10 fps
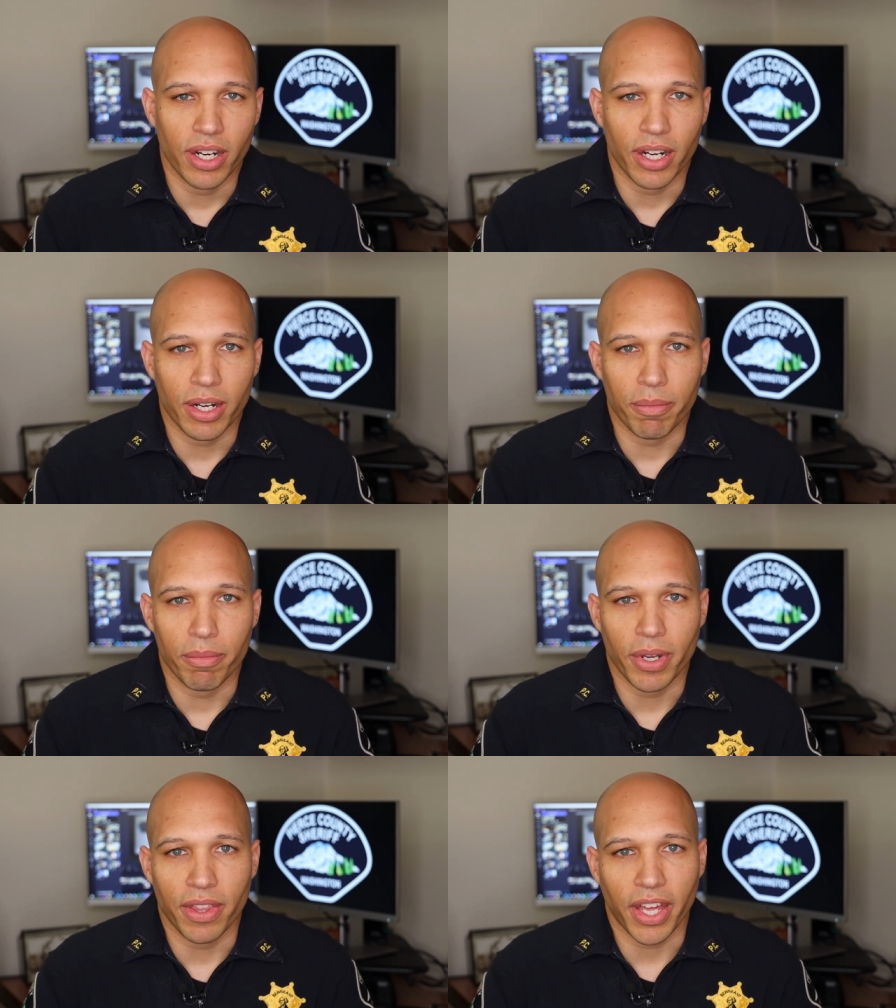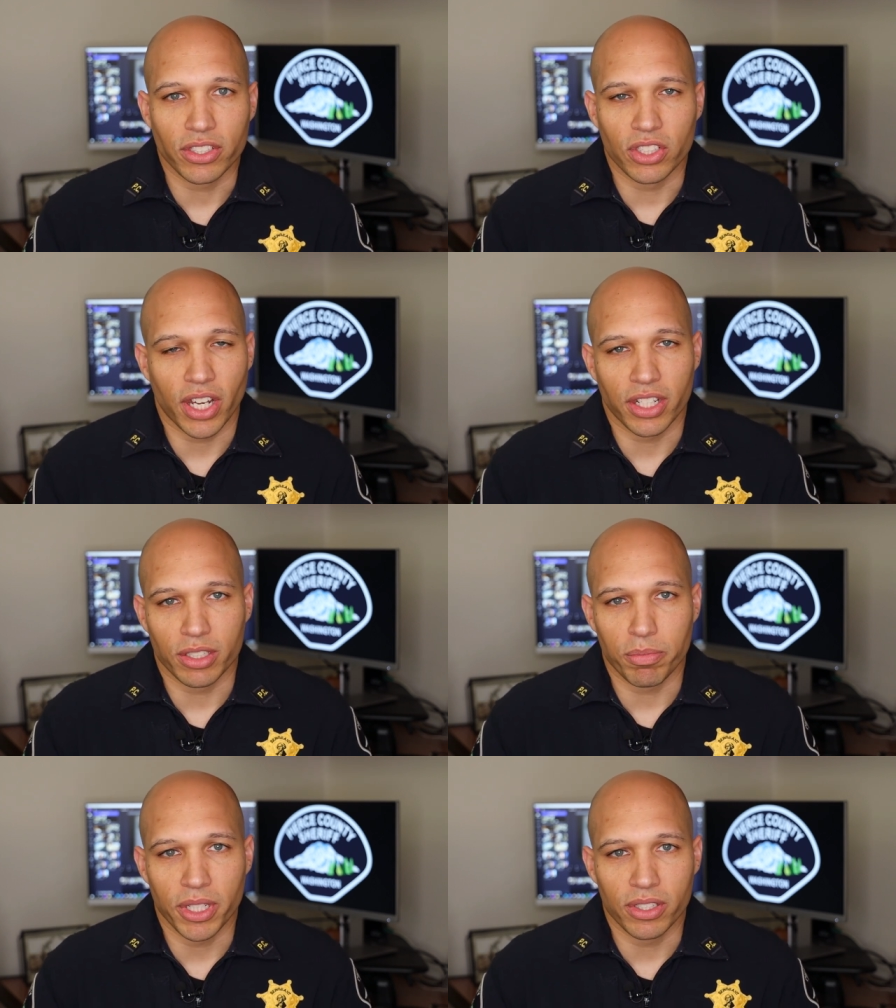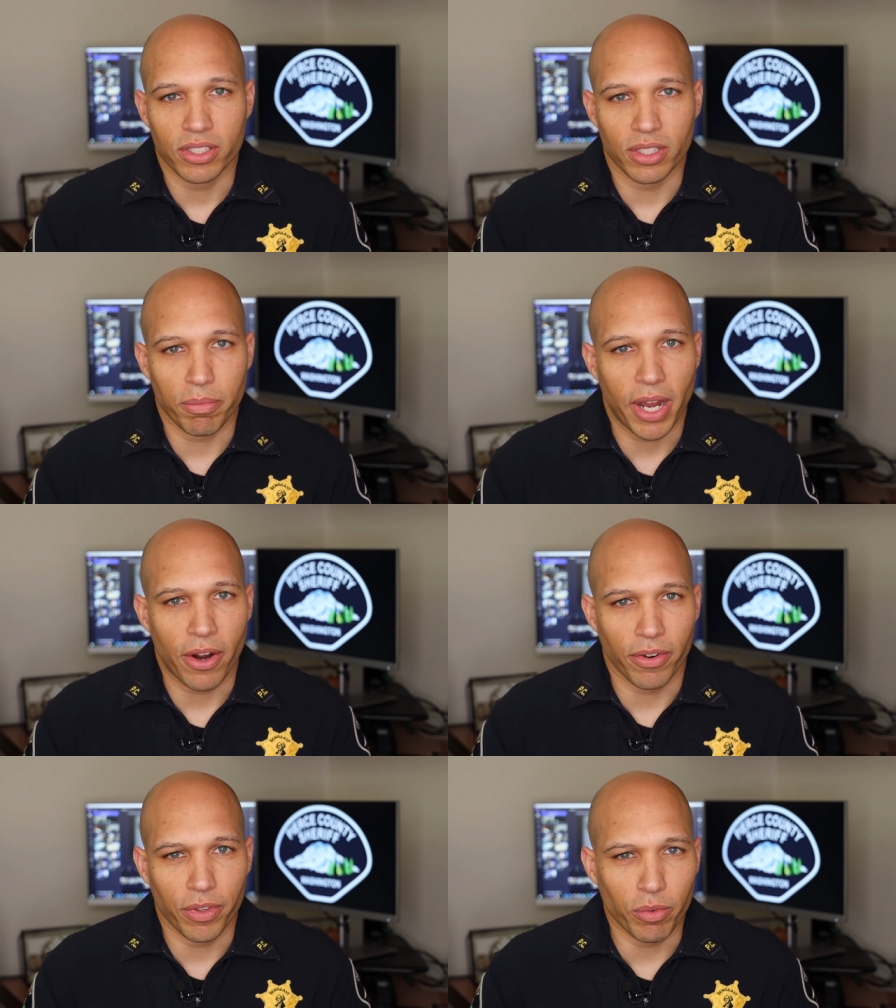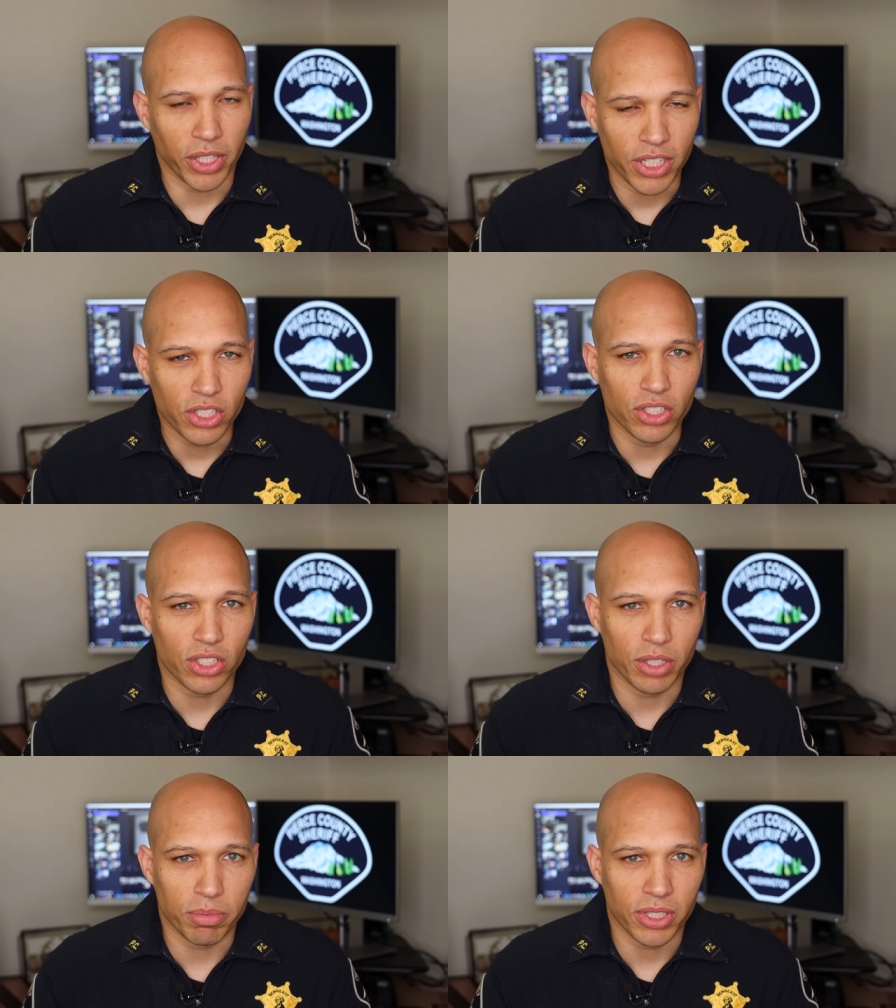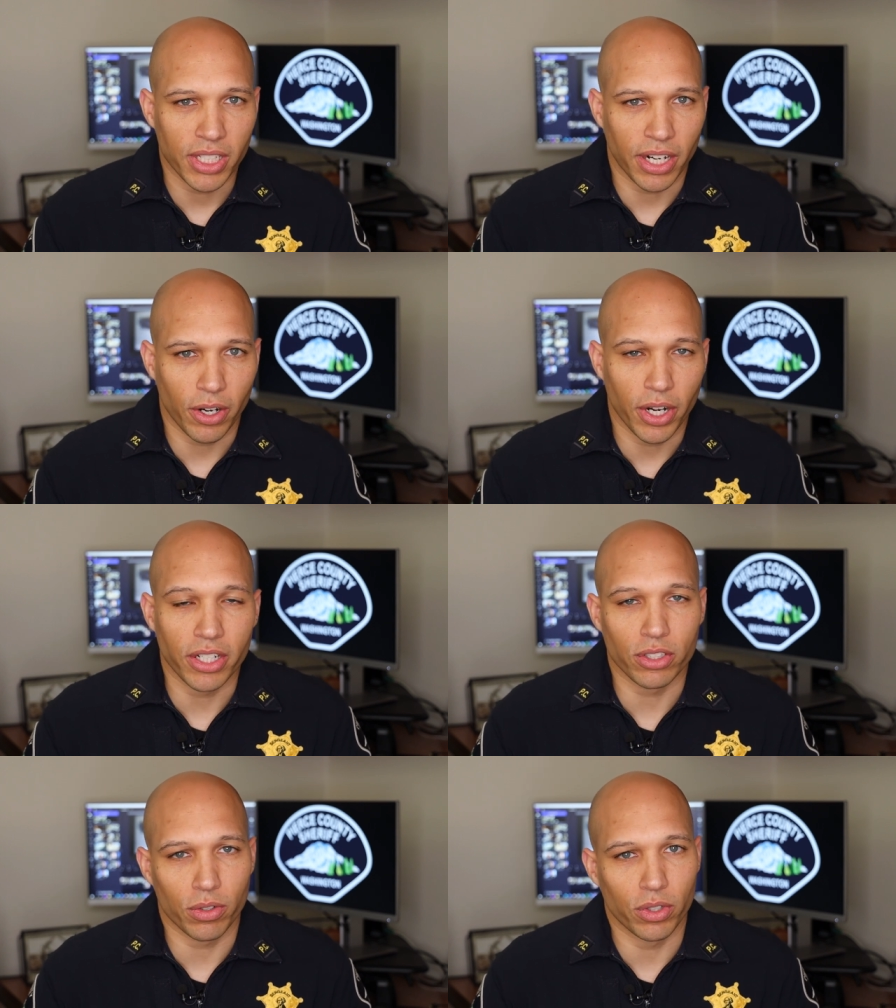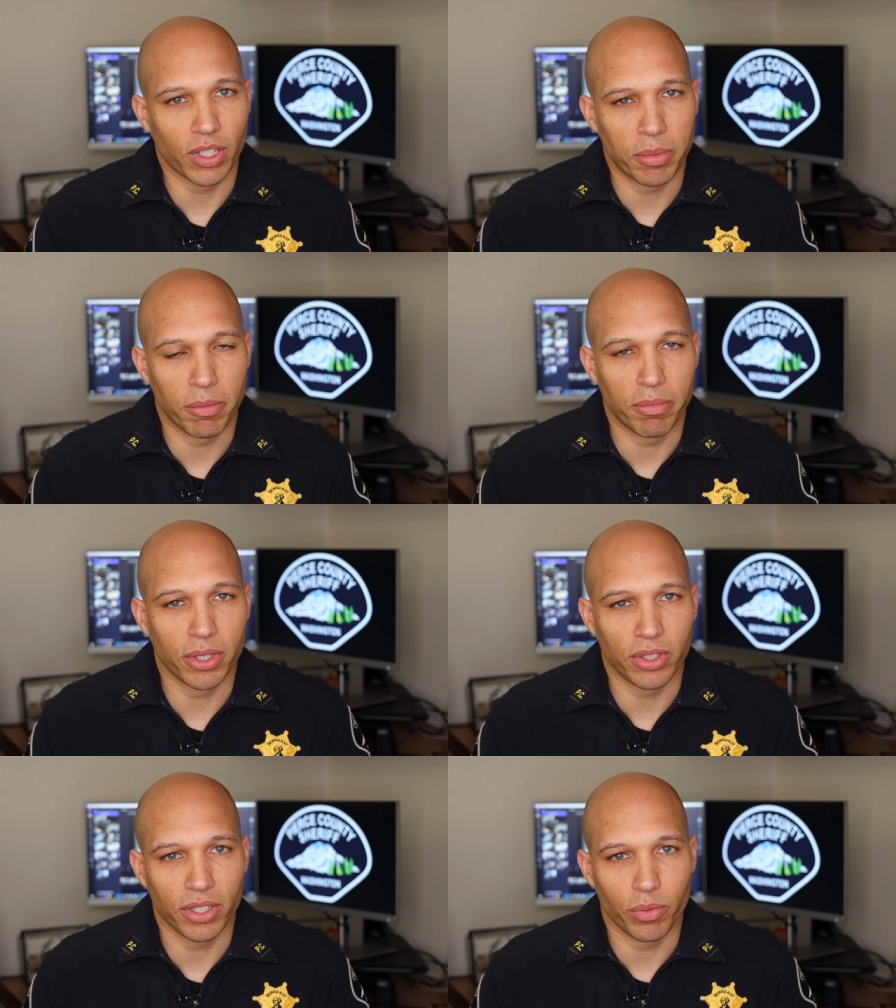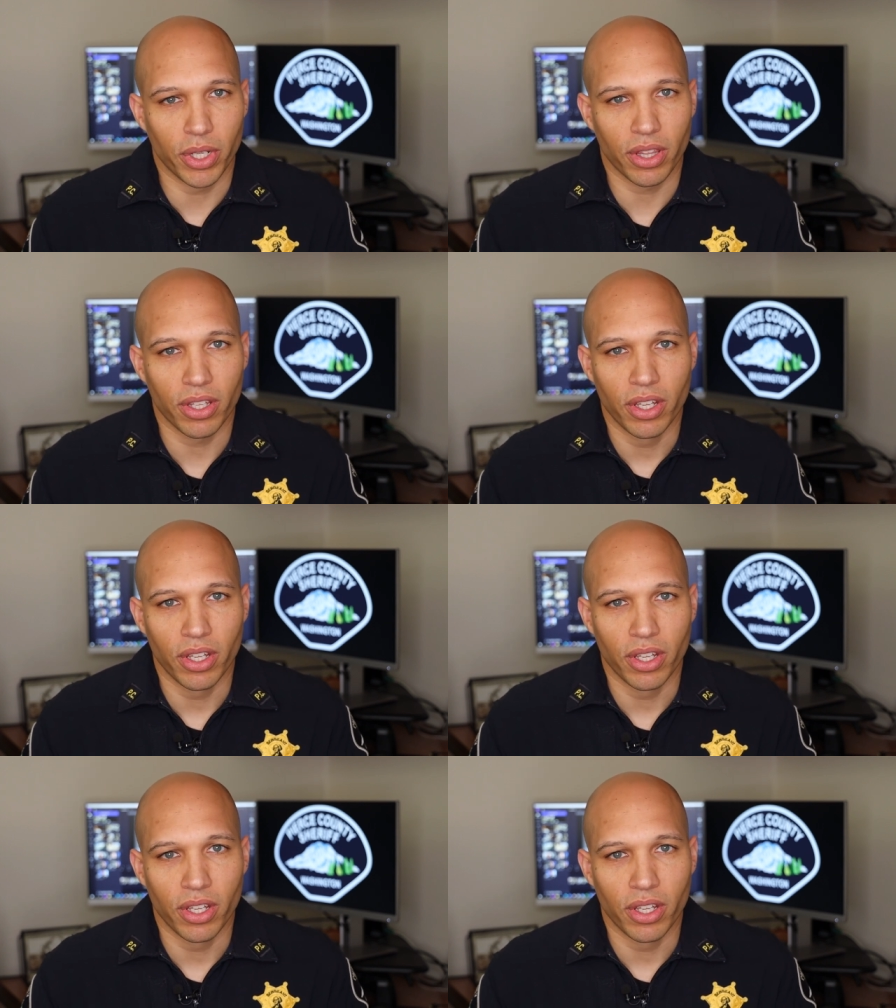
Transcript: Um, and that just kind of speaks to the power of the relationships that our S R Os have been building with